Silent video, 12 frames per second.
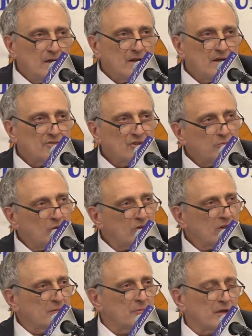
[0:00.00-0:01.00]
And he said, well,
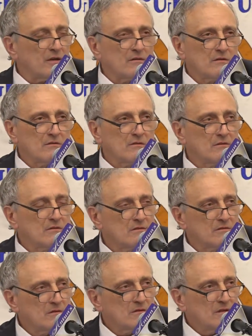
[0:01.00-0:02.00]
look at me.
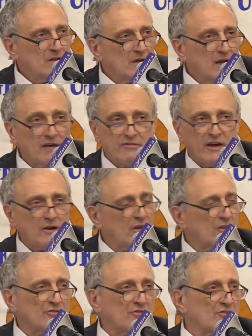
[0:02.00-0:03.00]
I've had
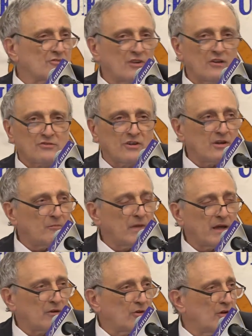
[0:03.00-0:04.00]
all the success any
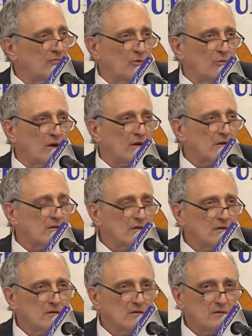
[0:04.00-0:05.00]
man could ever want.
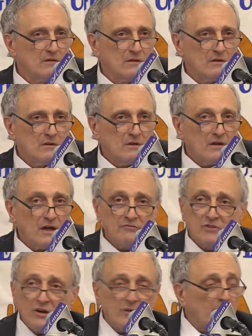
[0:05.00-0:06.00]

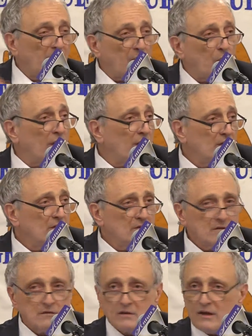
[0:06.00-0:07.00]
I've done it my way.
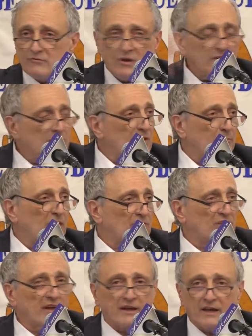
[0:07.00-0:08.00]
I've done it the
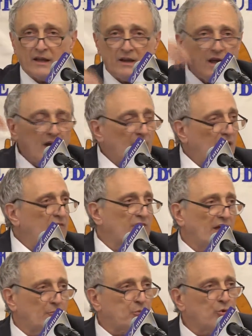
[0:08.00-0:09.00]
best I can. I've
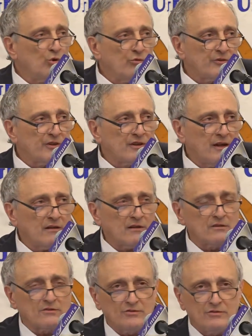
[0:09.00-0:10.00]
got proven
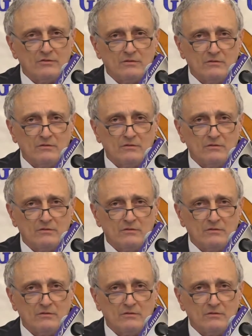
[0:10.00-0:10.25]
talents.